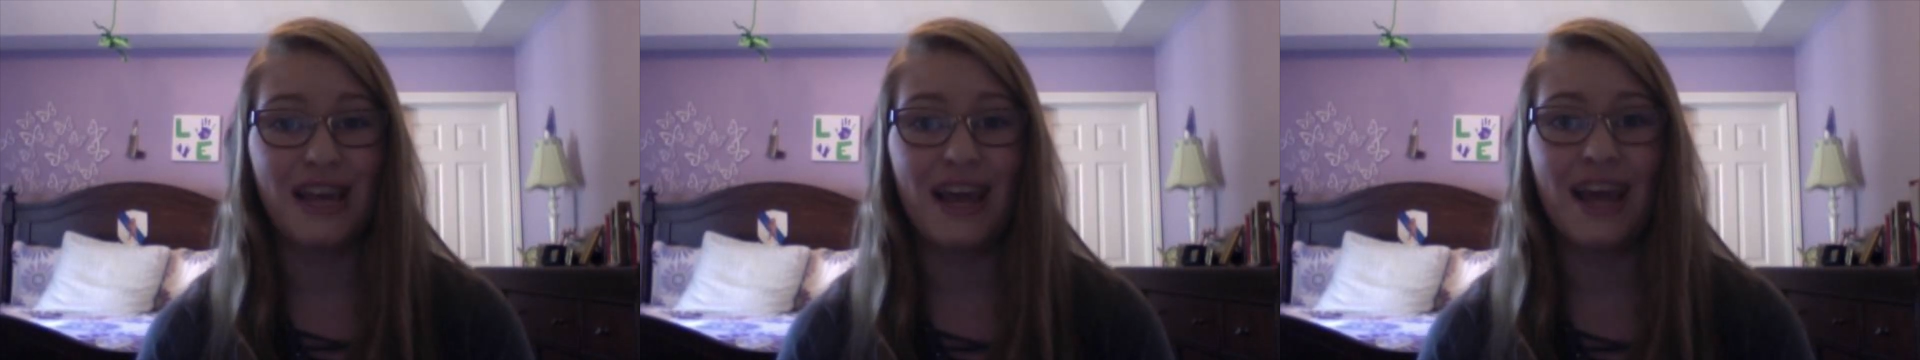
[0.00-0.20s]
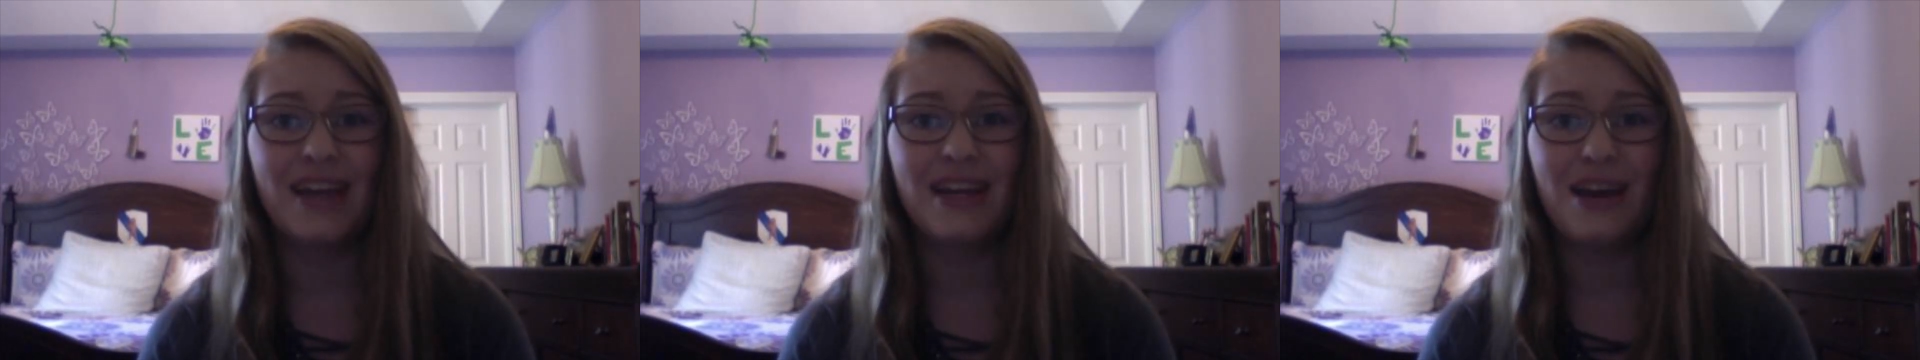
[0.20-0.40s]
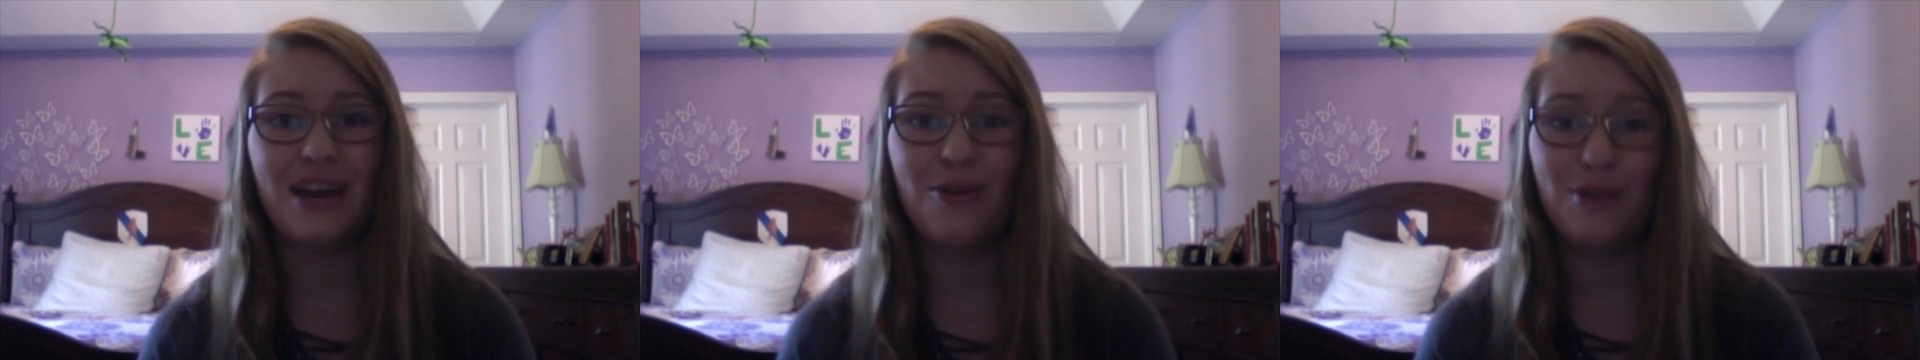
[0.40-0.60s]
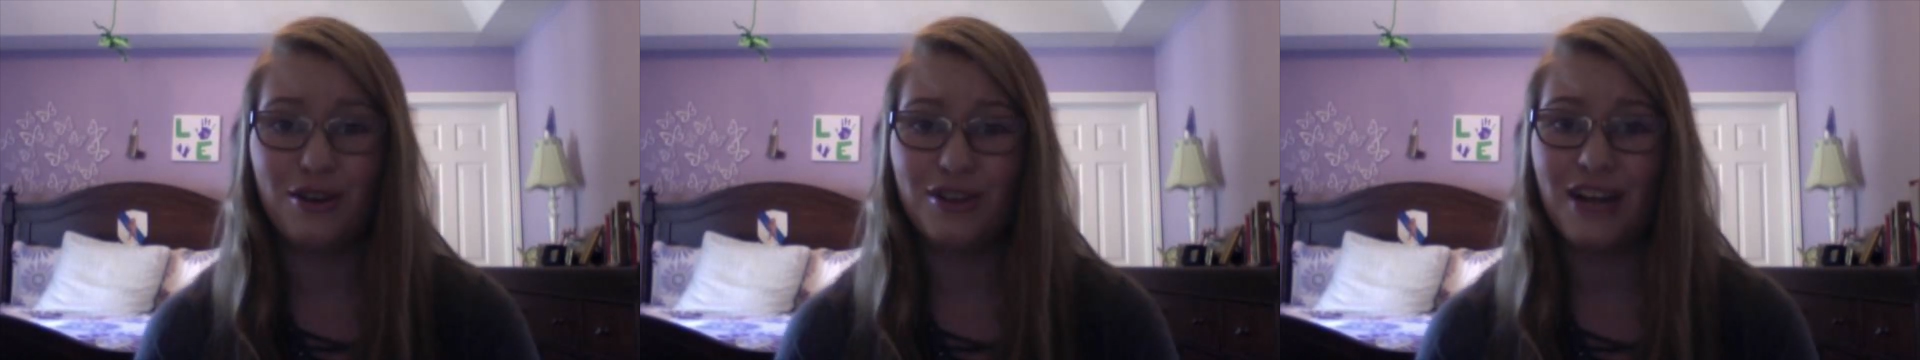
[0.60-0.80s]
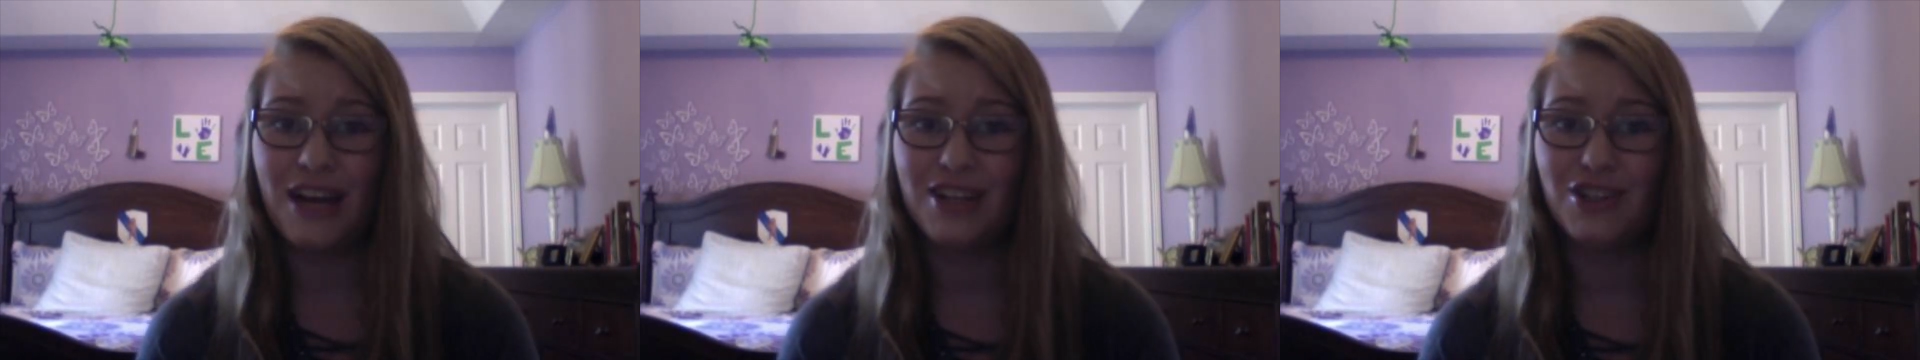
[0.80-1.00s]
and how
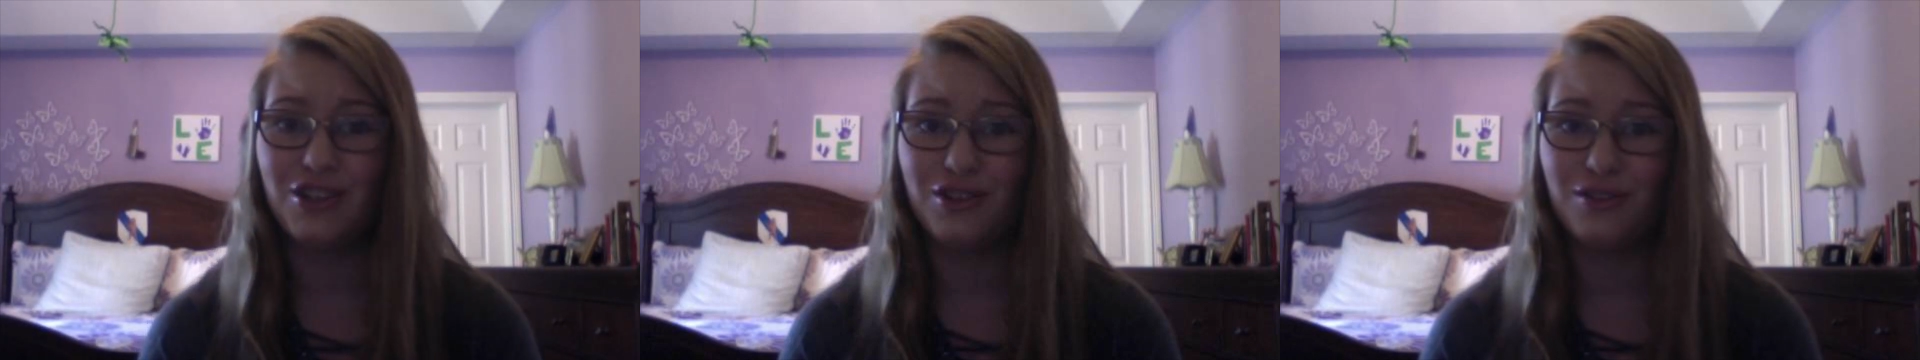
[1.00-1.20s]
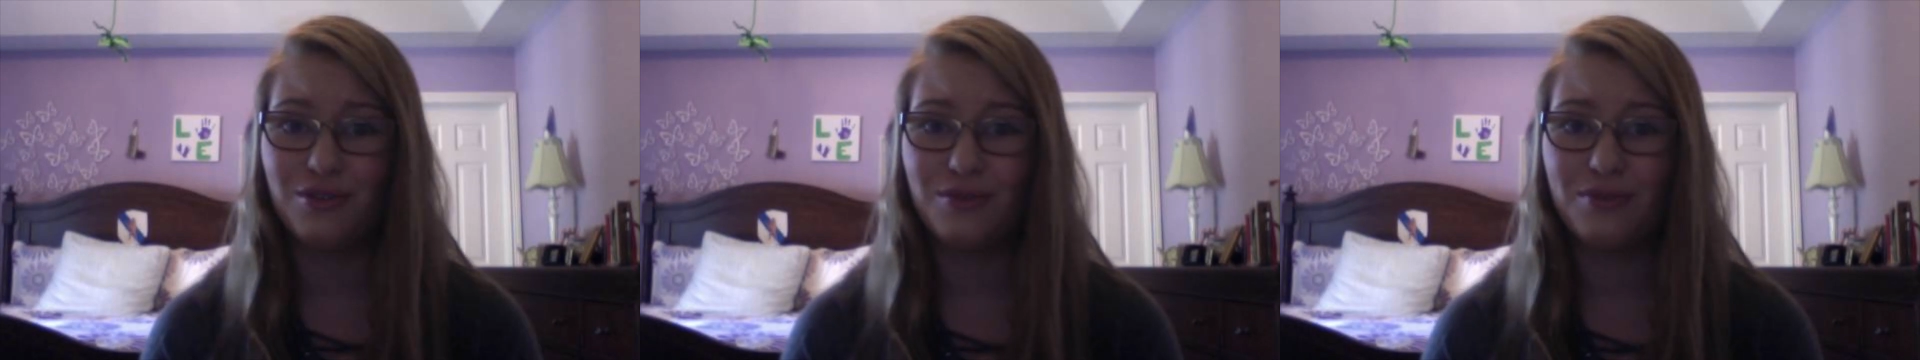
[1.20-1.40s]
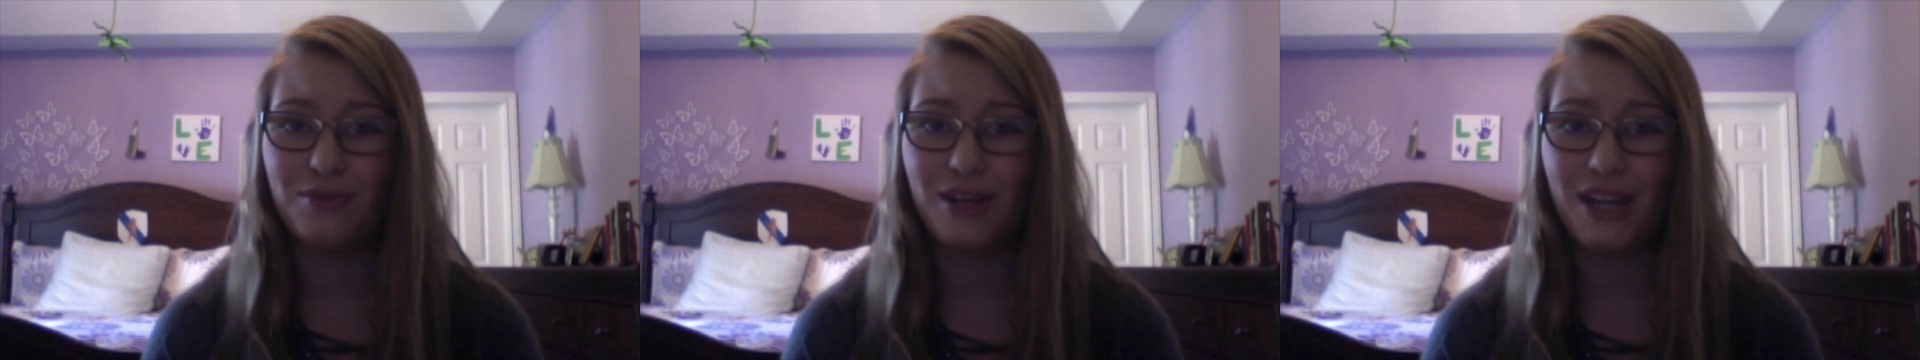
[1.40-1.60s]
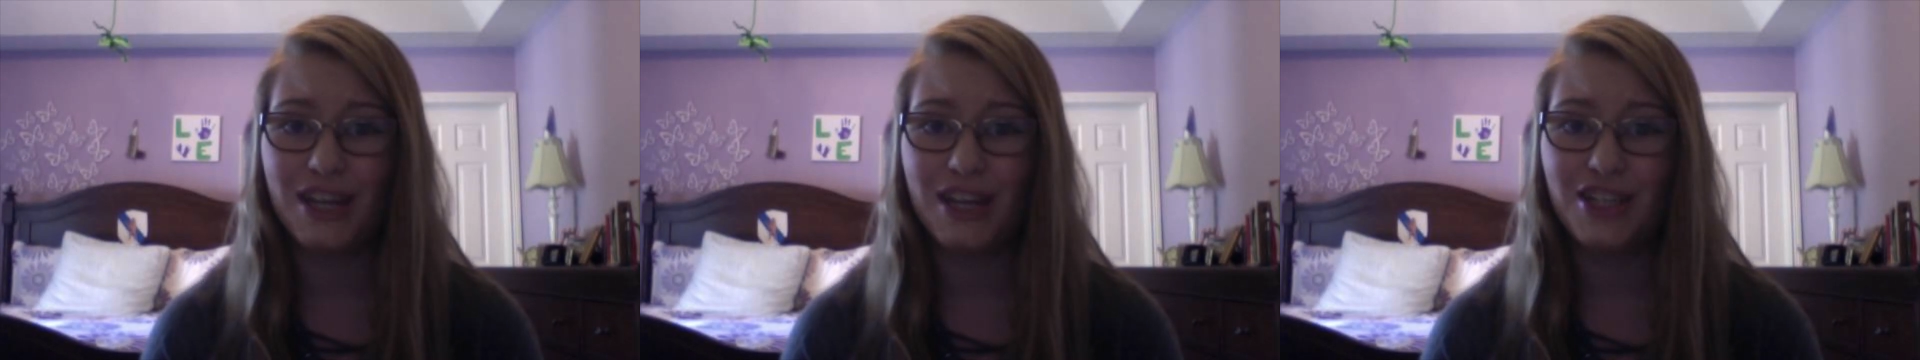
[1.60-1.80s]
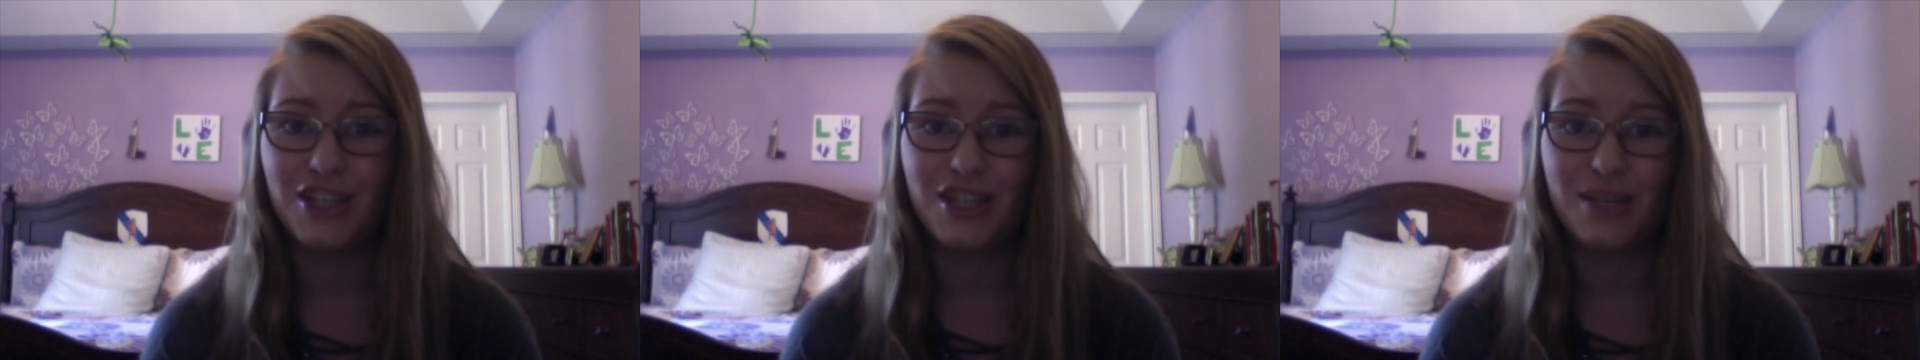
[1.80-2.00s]
international
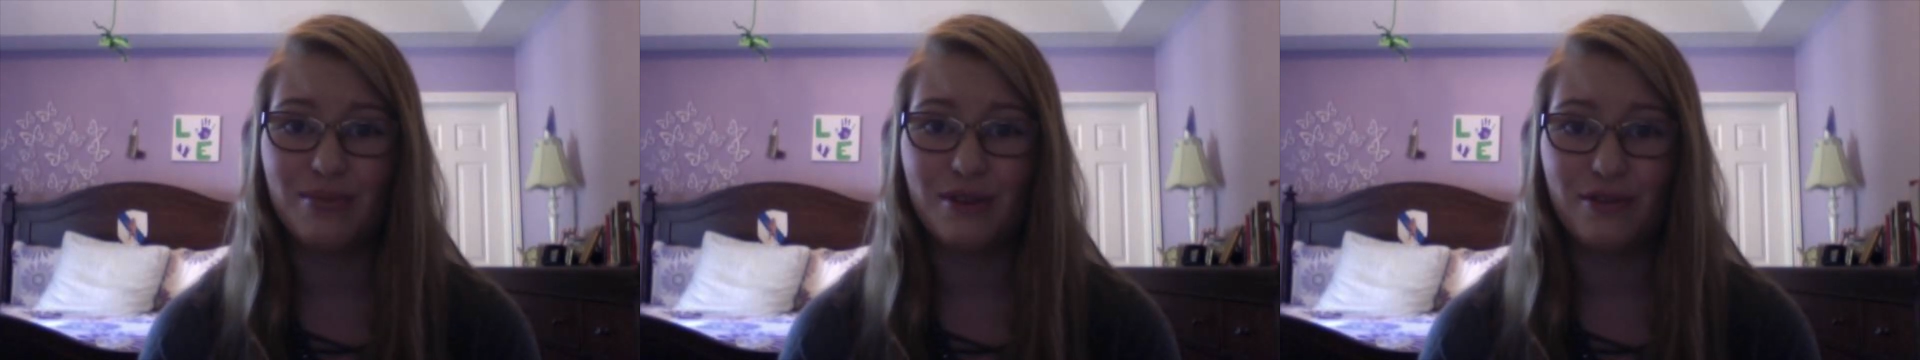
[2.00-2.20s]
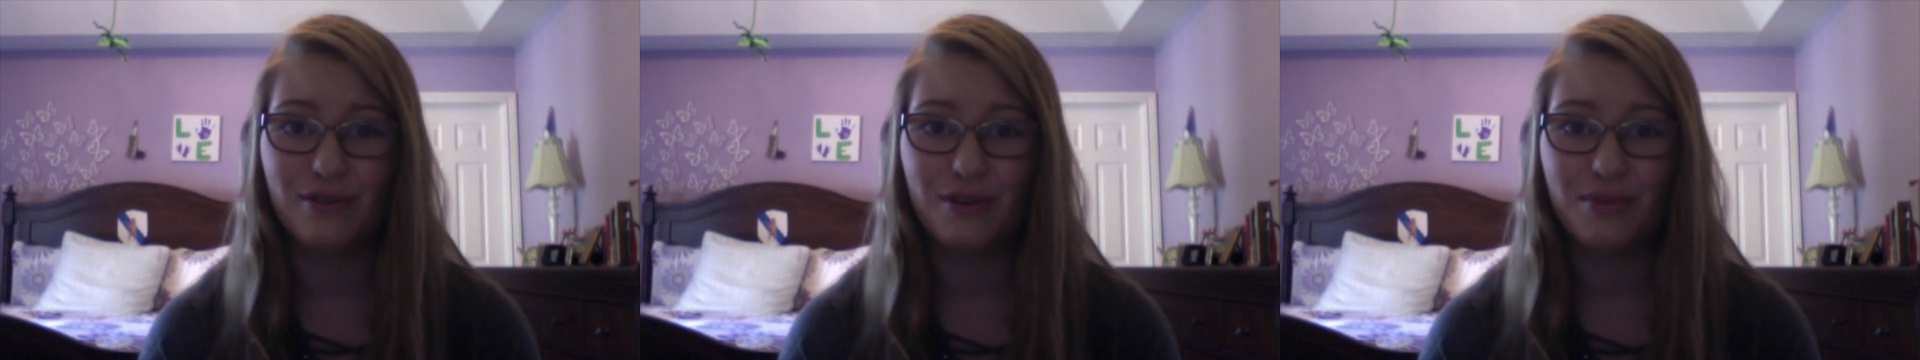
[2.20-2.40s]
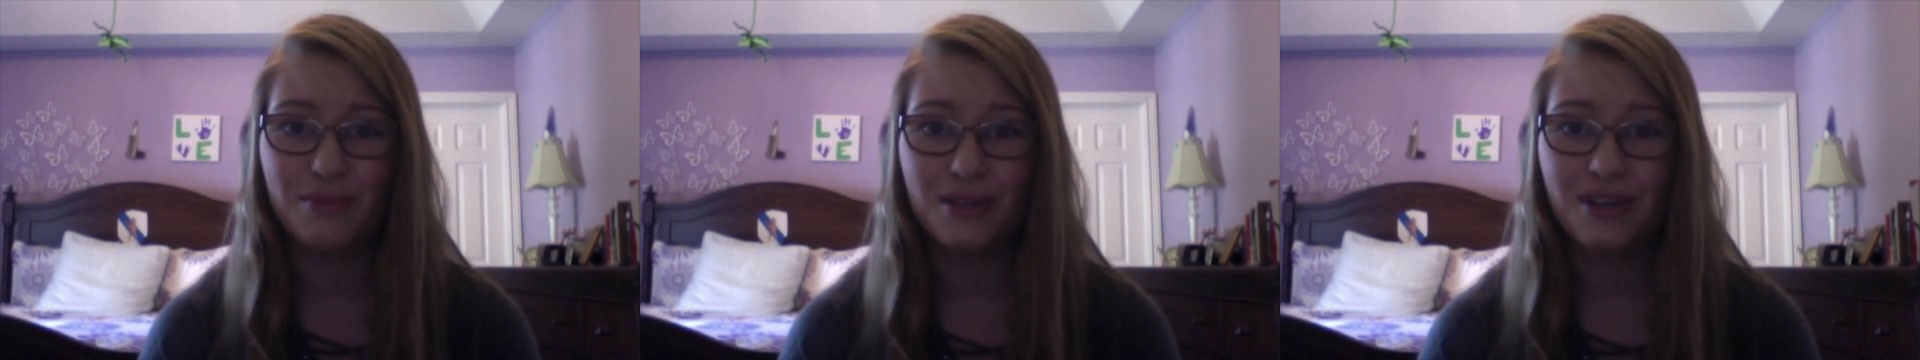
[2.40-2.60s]
relationships are formed.